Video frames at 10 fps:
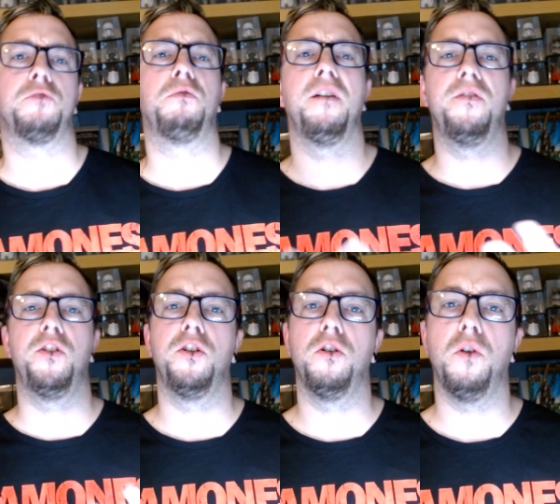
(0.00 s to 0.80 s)
rather
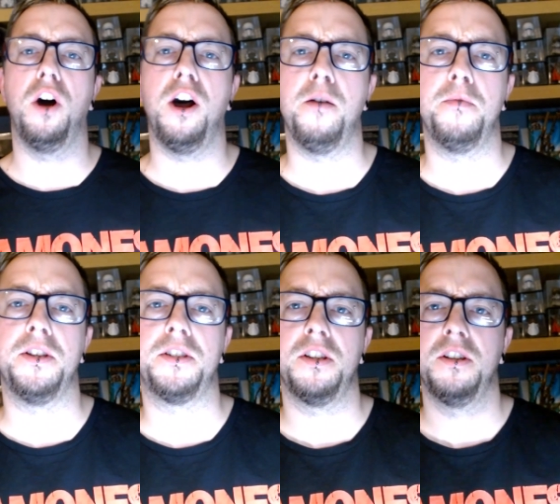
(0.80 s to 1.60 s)
than whole
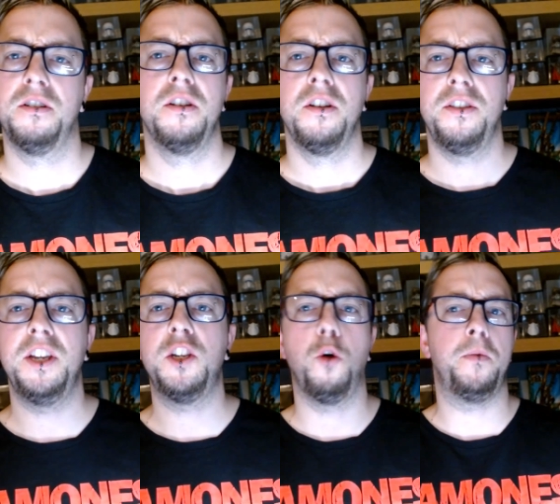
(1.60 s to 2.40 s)
armies.
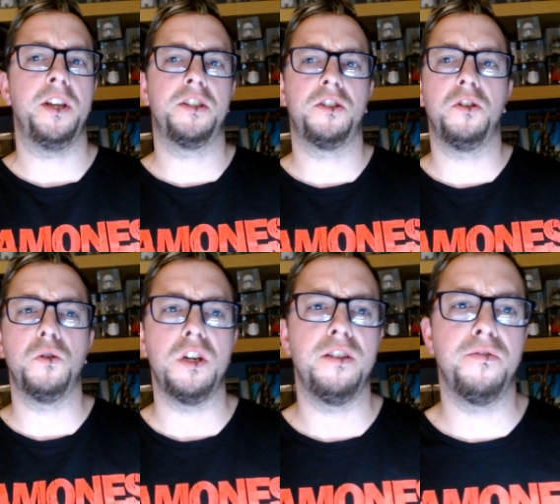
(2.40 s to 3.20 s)
These hobbyists
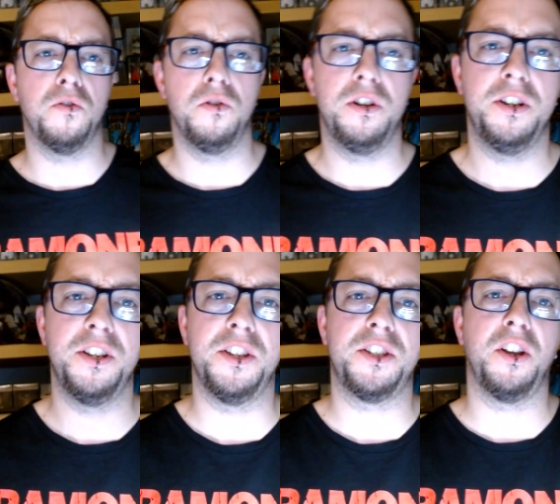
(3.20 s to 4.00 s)
usually fall into
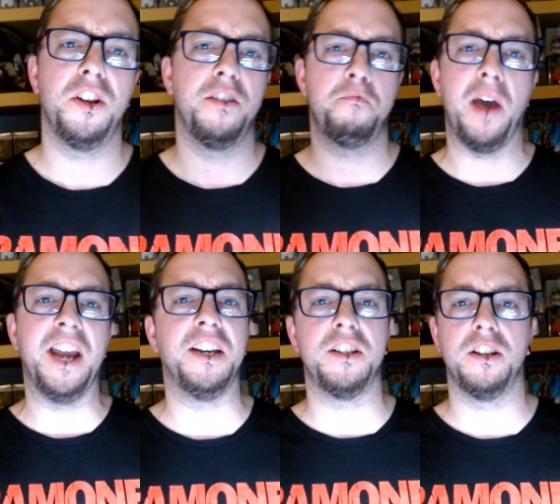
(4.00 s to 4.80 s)
the side of
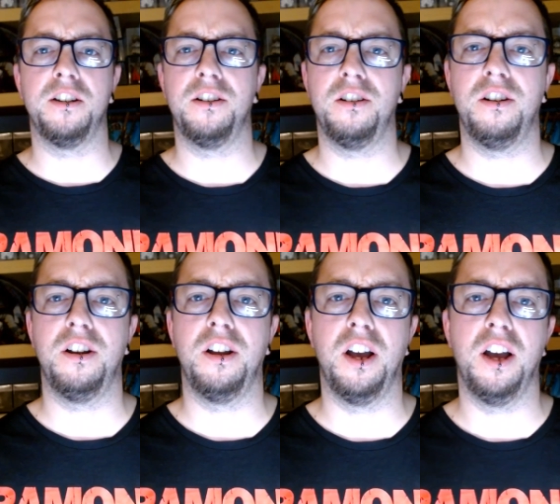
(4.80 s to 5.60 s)
painter
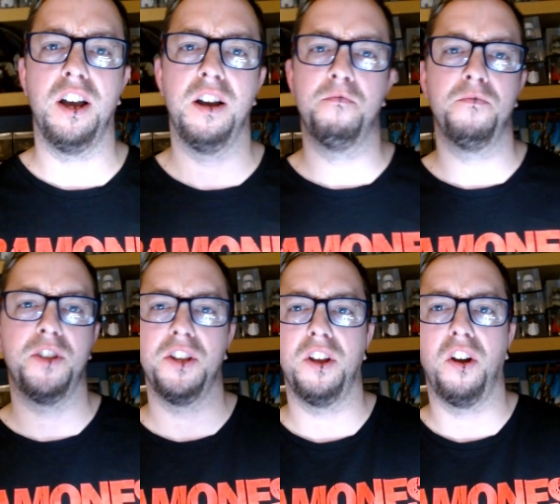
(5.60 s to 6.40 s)

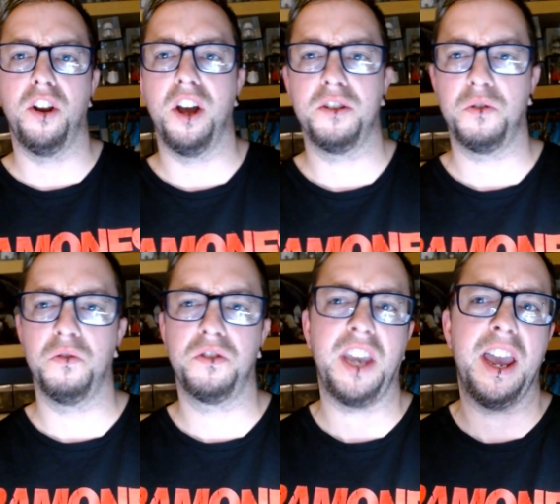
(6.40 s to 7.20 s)
that on our sort
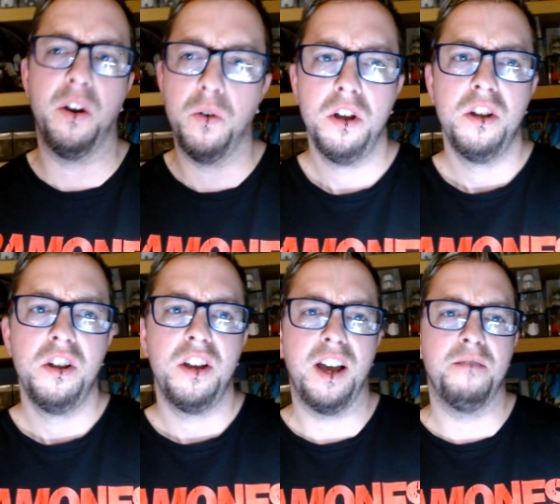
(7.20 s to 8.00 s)
of scale.
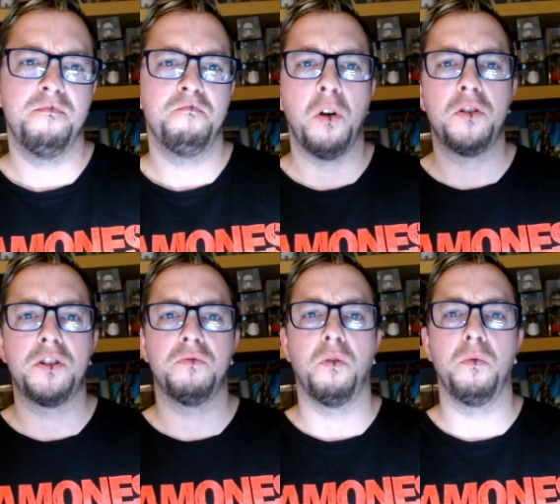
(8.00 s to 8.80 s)
Most
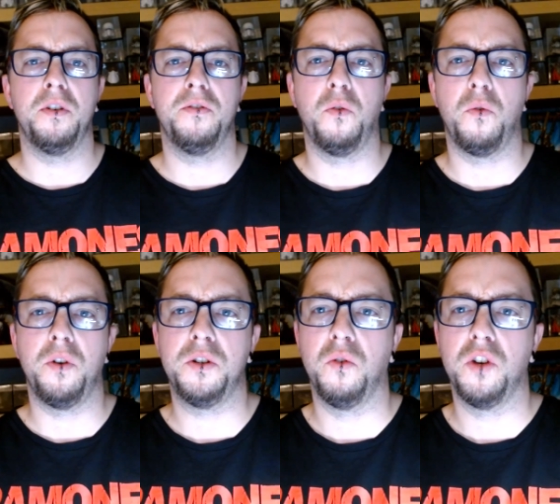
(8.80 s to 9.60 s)
of what we've already
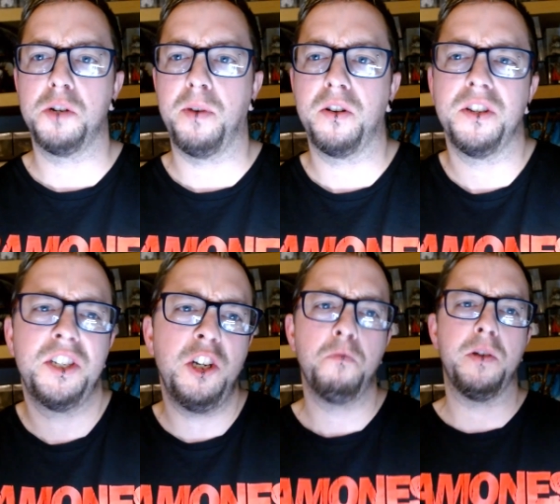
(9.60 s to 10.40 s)
talked about can
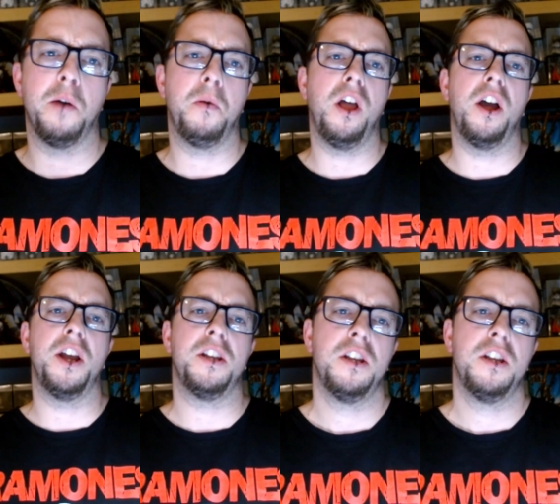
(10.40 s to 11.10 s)
still be applied,